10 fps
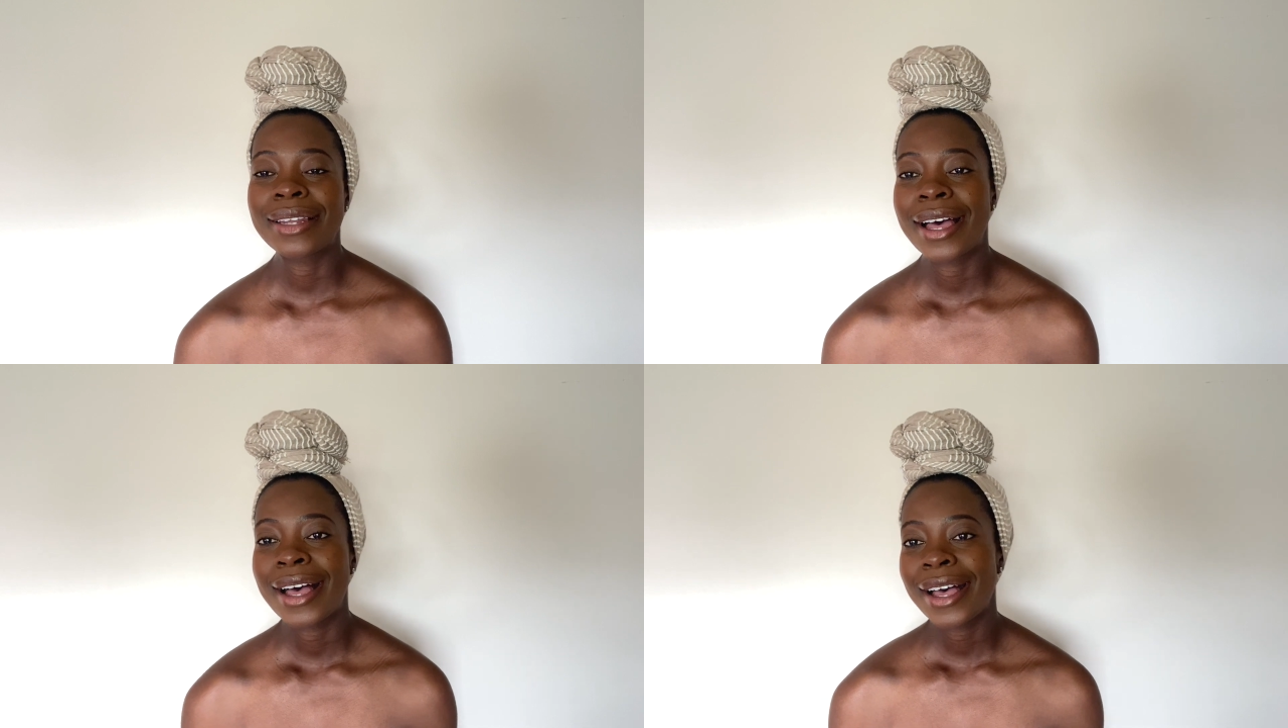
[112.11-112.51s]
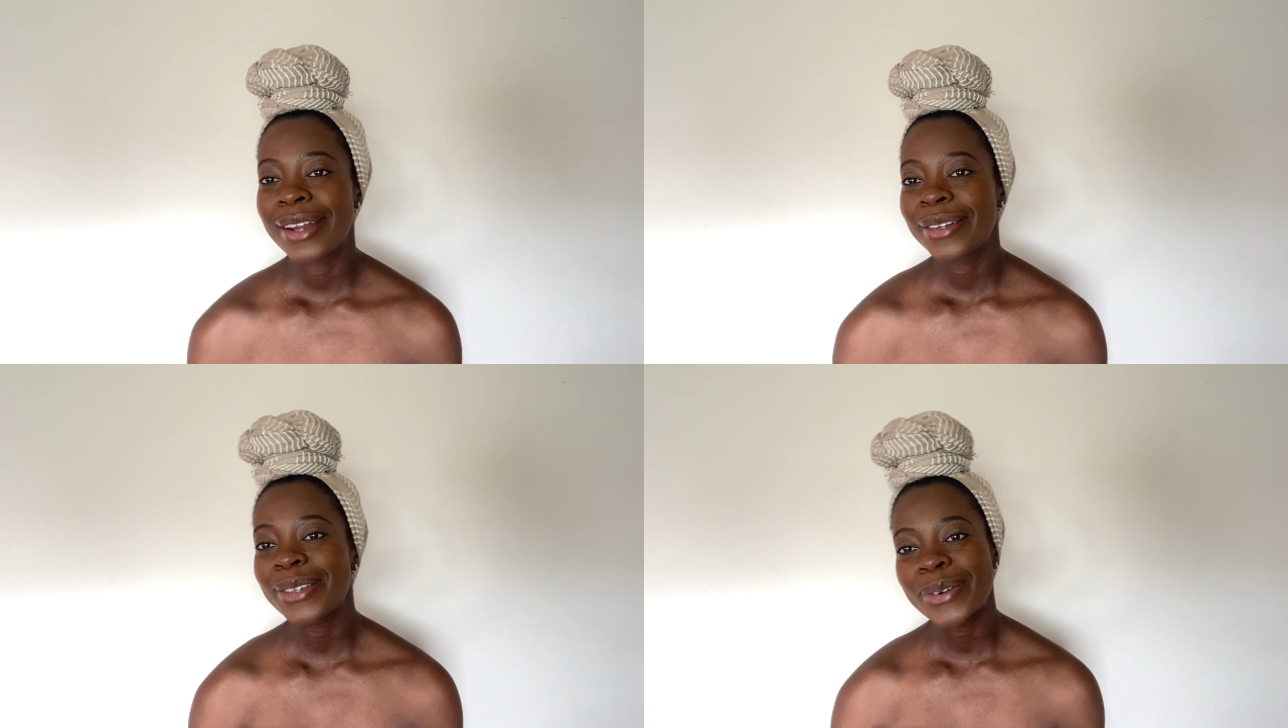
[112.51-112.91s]
lot
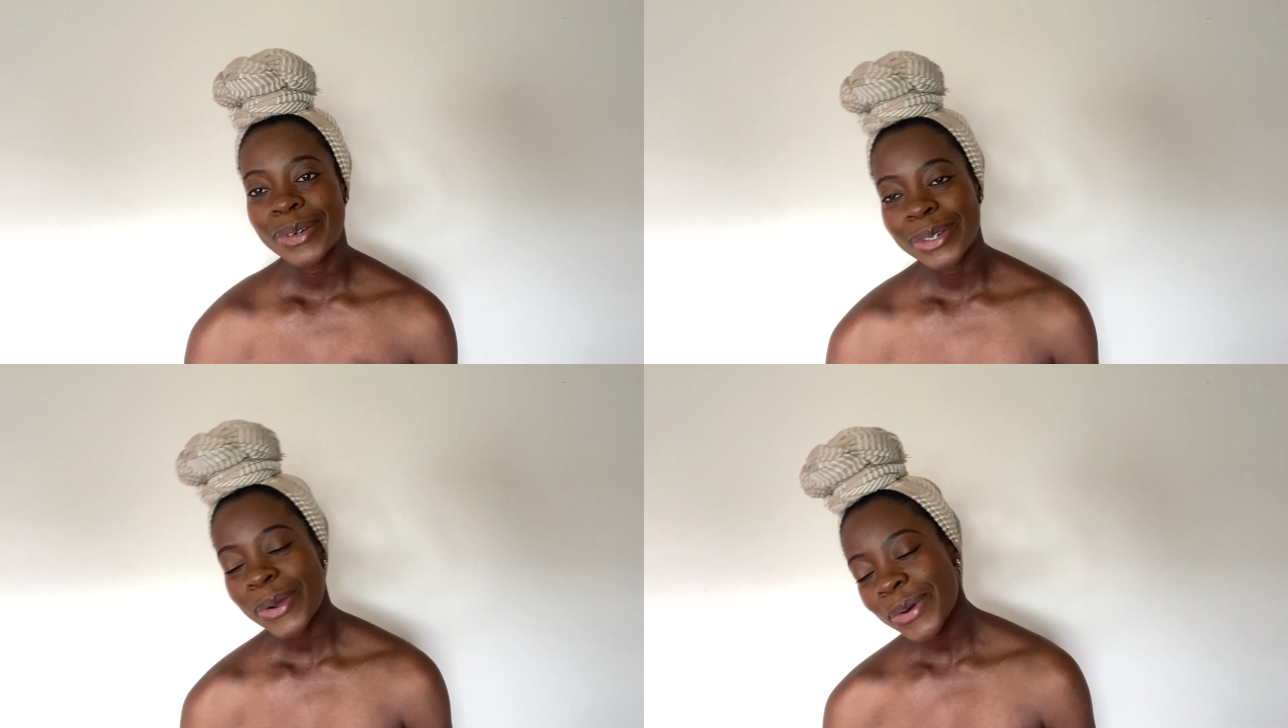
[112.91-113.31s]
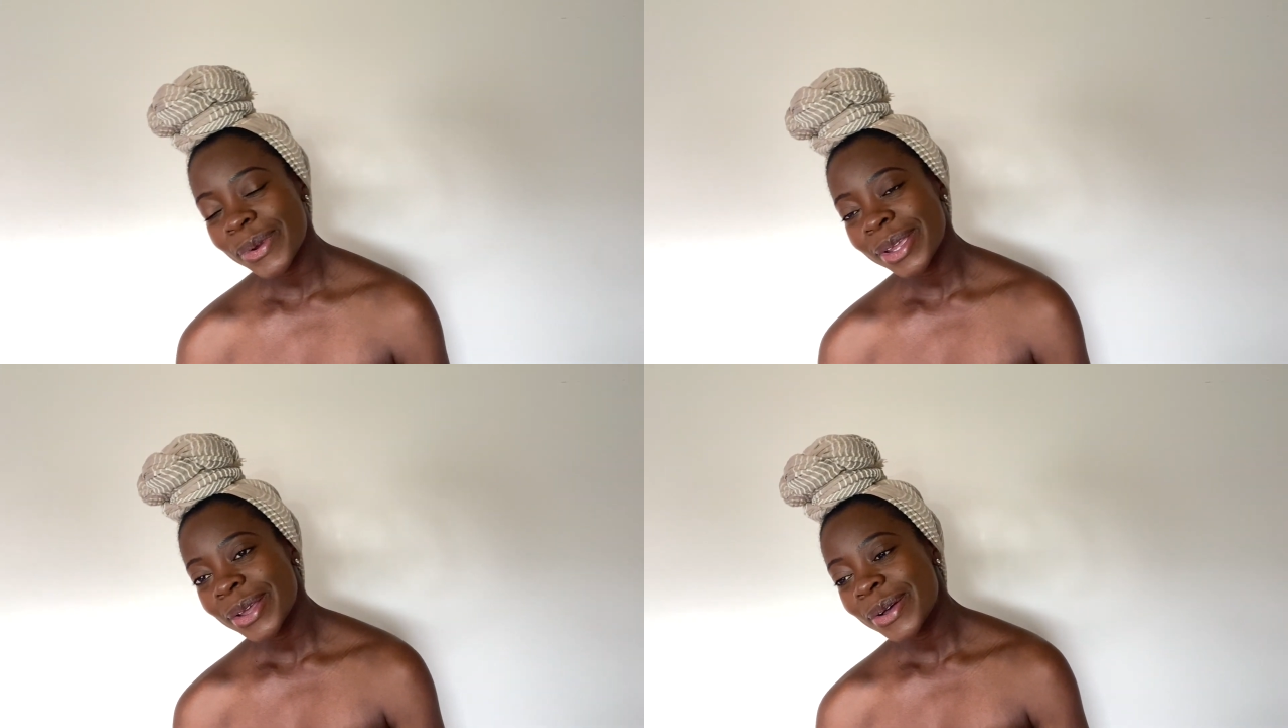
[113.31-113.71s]
of
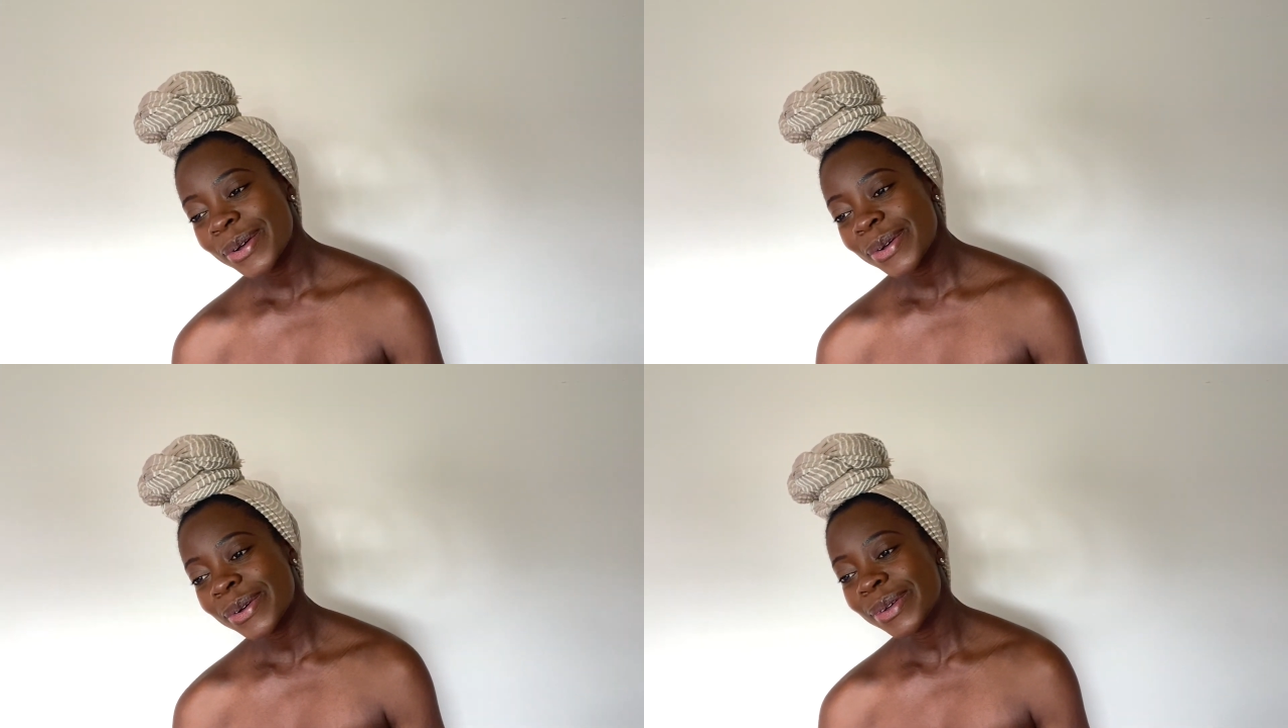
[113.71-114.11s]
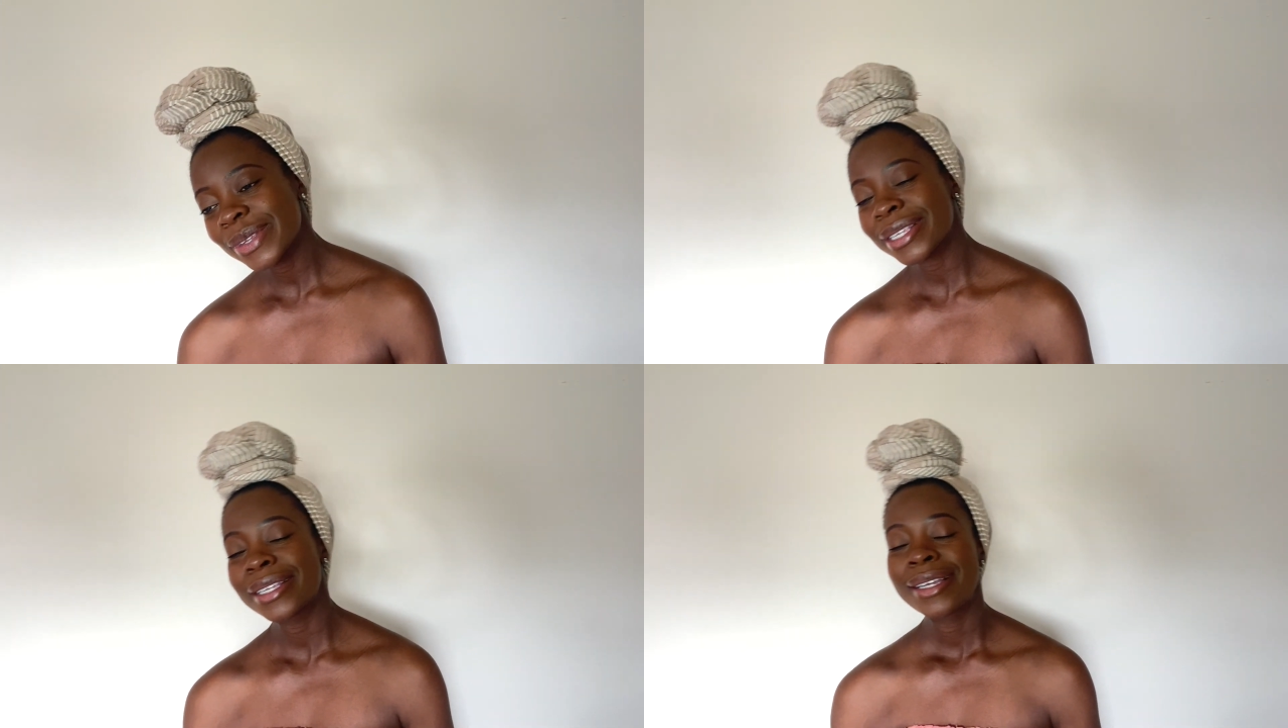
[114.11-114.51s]

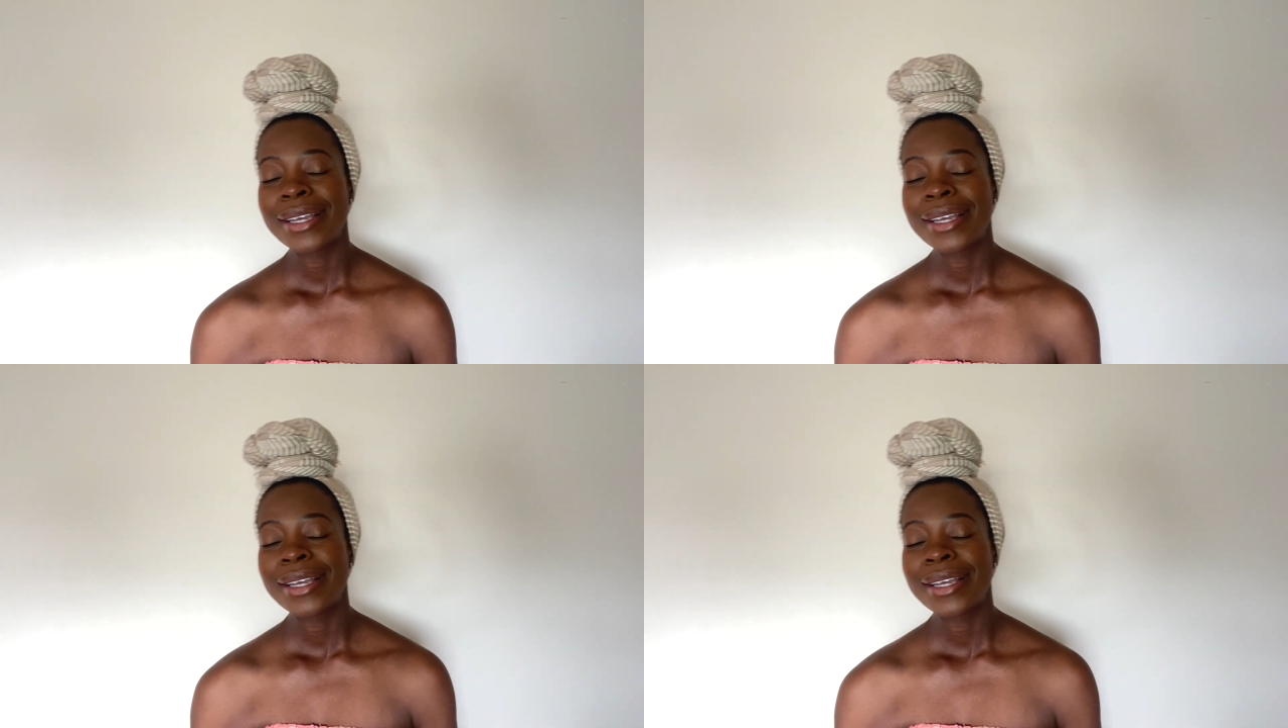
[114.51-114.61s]
tutorials